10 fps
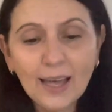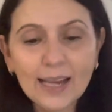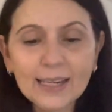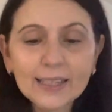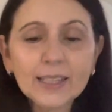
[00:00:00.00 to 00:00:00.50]

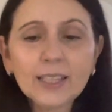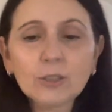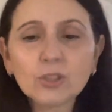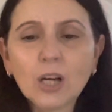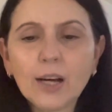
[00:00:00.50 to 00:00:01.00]
and a
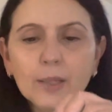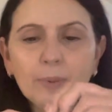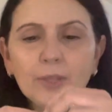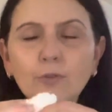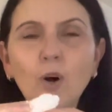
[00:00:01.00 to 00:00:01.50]
little tiny
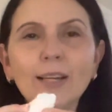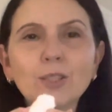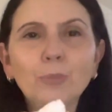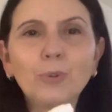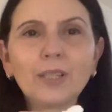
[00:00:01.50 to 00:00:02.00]
bit of white
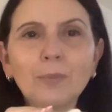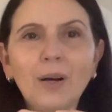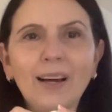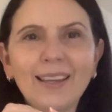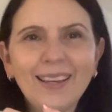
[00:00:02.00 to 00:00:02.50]
to put in
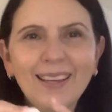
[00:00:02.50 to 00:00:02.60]
my,